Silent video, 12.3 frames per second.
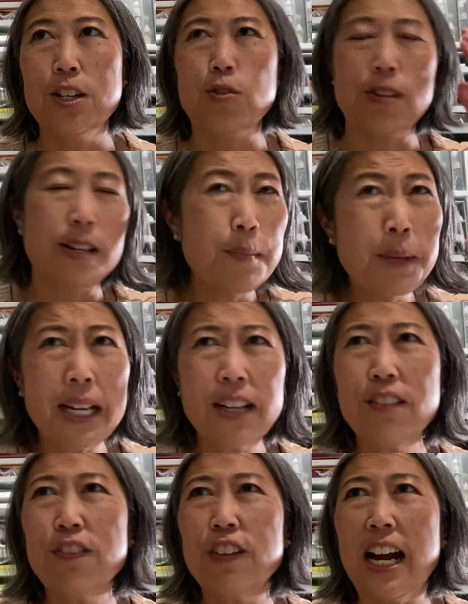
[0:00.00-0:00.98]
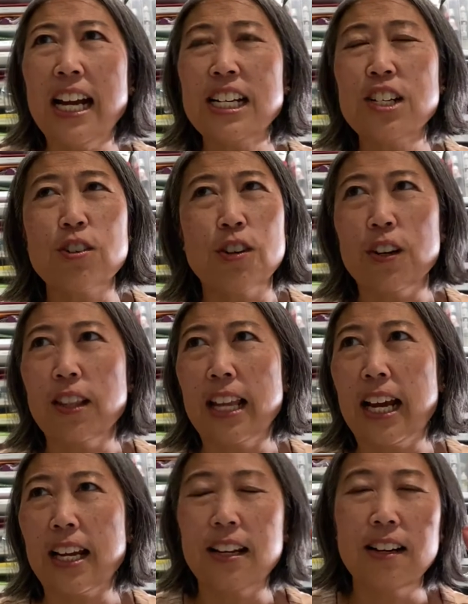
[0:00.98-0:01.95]
I'm dreaming in
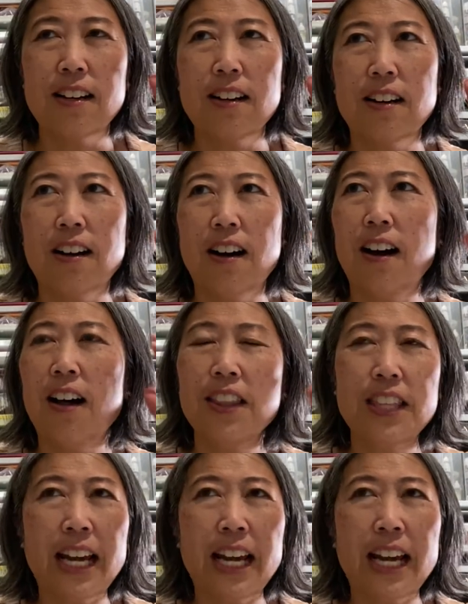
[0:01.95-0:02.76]
French or like